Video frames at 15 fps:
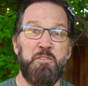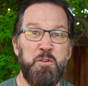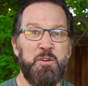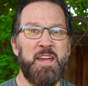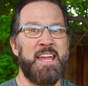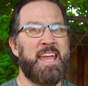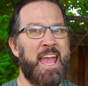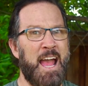you
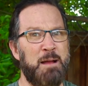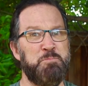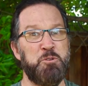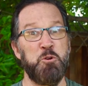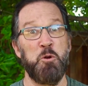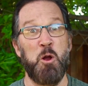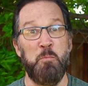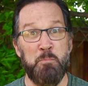can
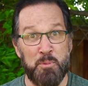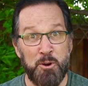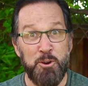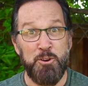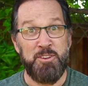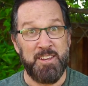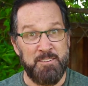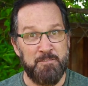capture
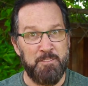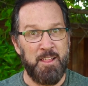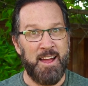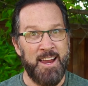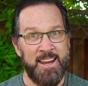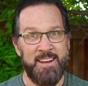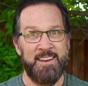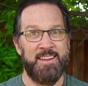birds in
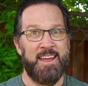flight,